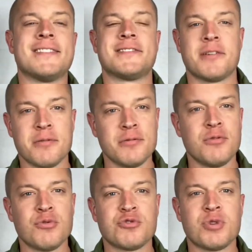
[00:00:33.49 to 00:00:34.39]
Southern
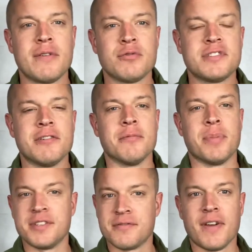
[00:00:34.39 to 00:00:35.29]
Loon Retrievers here in
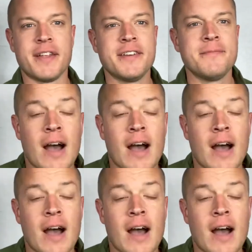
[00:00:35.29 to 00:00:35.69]
Pennsylvania.